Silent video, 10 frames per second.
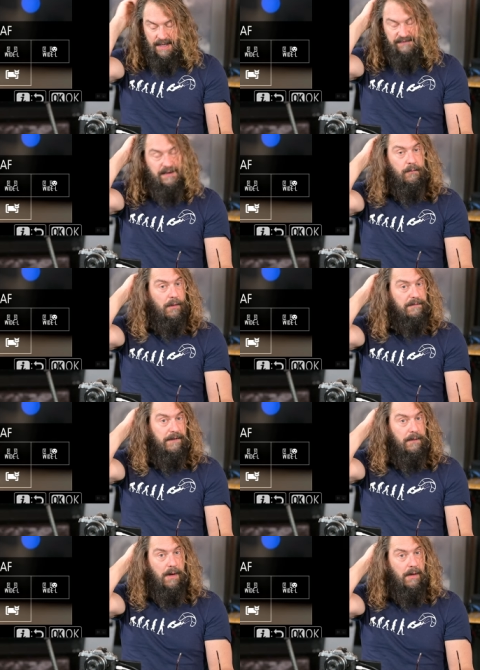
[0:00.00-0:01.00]
It didn't work
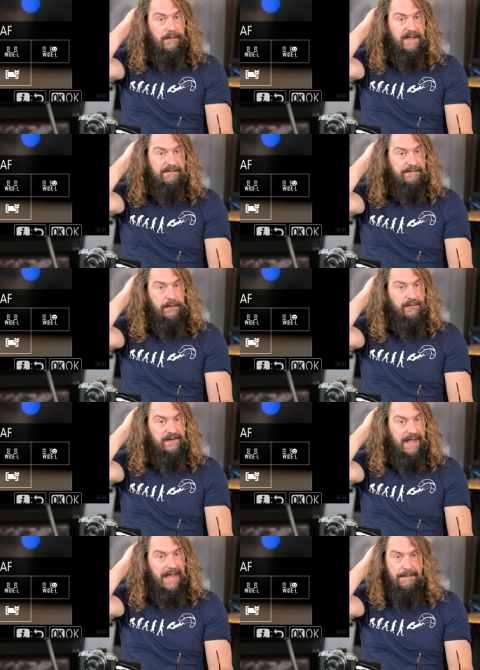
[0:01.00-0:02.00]
very well when they
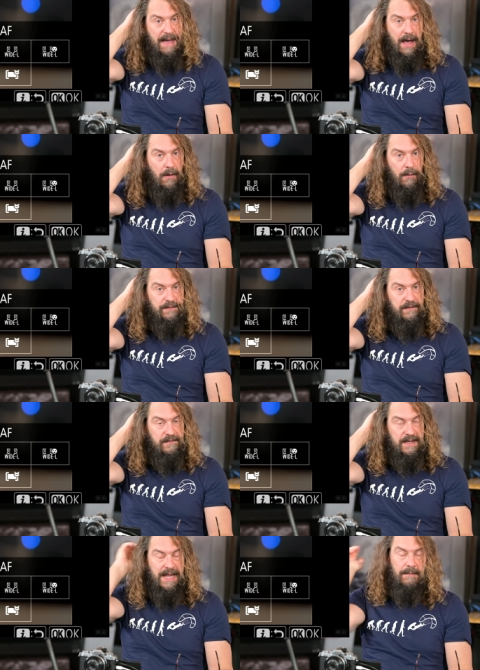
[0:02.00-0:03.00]
first came out with the
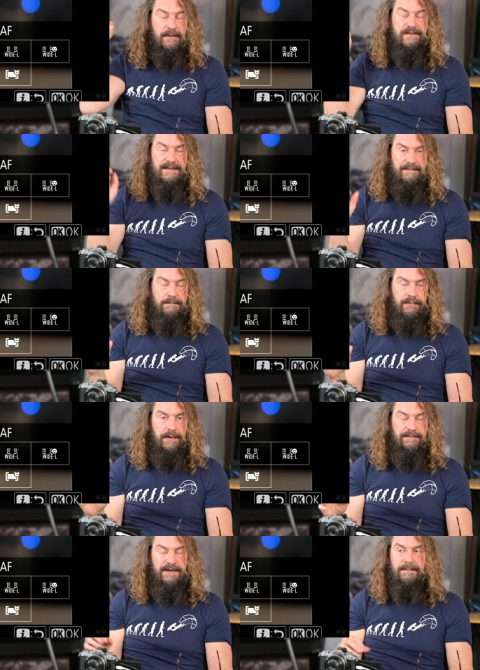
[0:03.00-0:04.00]
Z cameras. They've
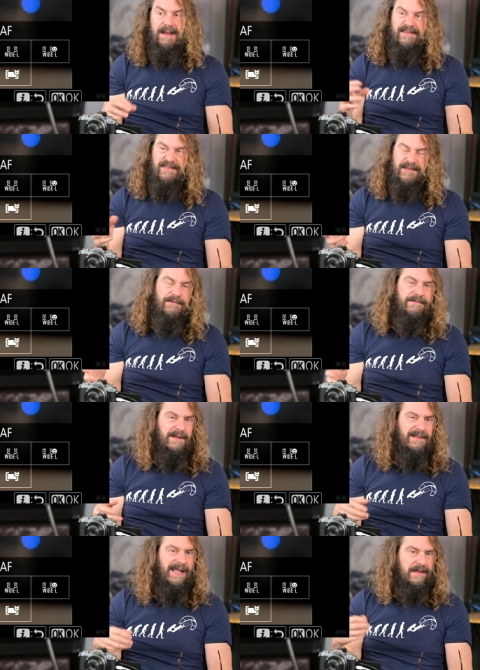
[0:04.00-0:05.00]
improved it, but I still
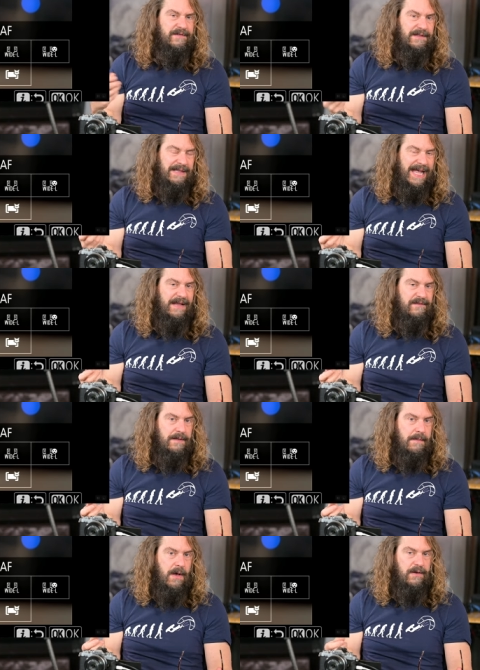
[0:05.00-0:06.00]
feel like it's a
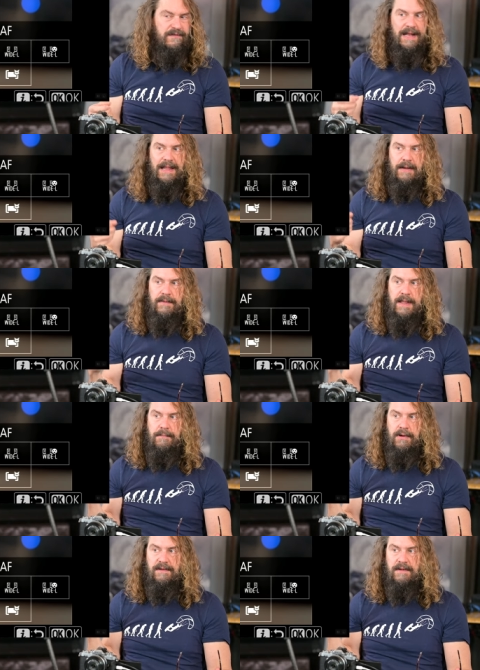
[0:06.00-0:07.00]
legacy mode. It's kind of like when they
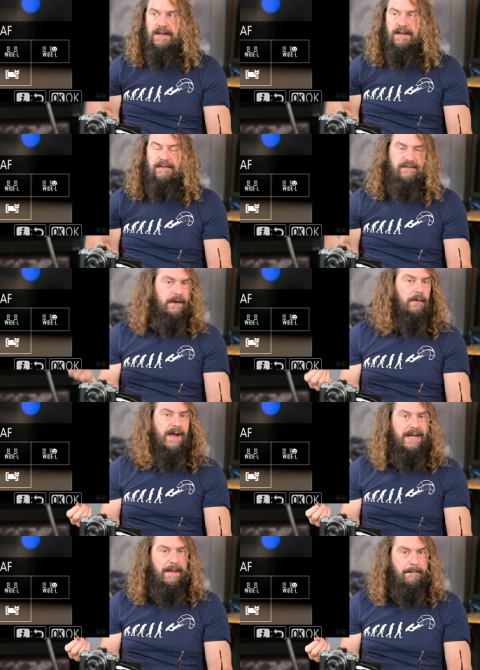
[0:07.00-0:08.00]
put center
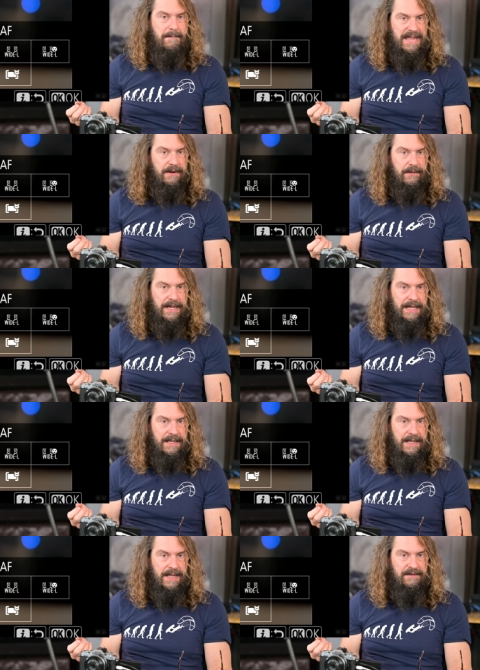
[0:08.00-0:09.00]
weighted
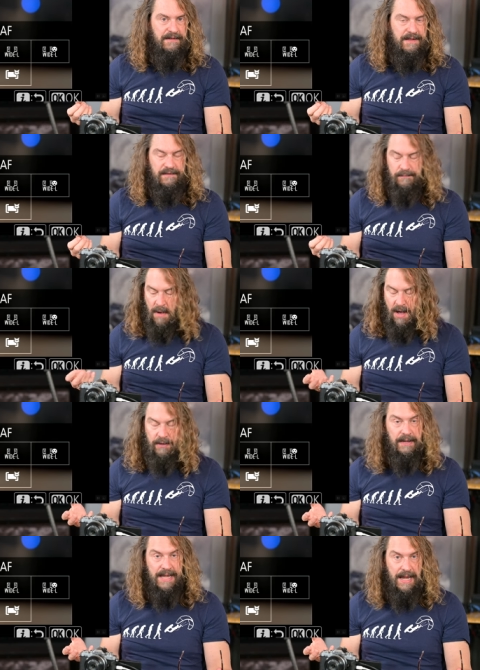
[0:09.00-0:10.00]
metering into these
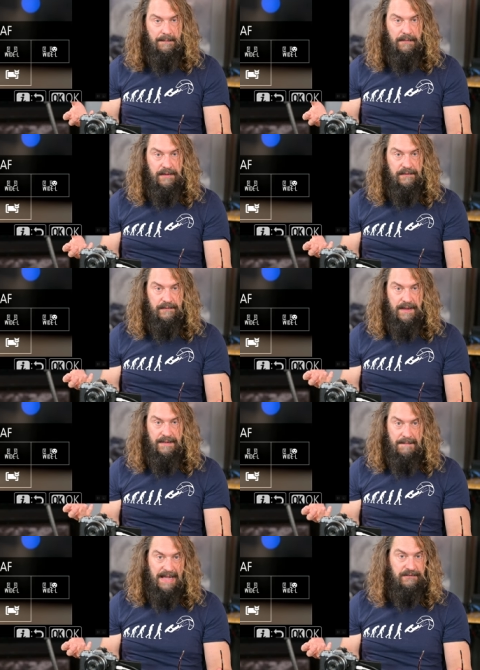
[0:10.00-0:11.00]
modern cameras
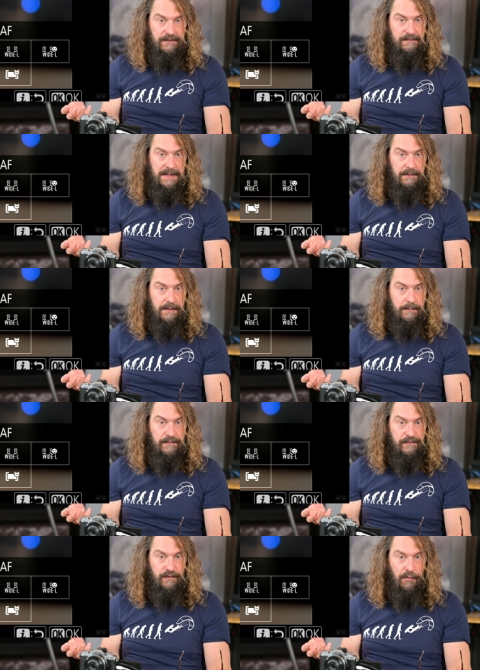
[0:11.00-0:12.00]
and the matrix metering
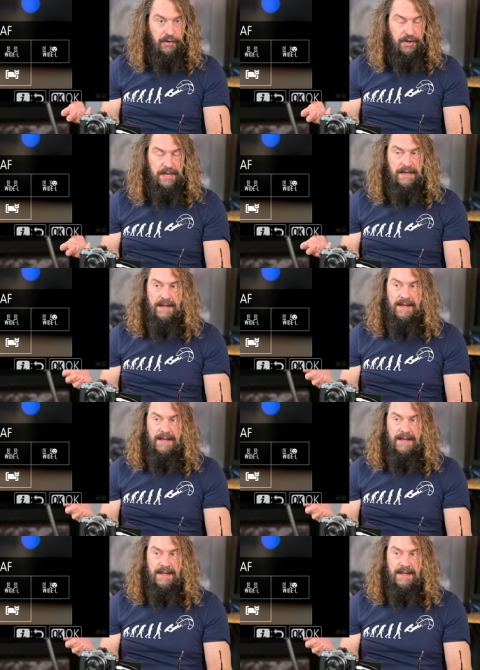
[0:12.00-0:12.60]
was so good.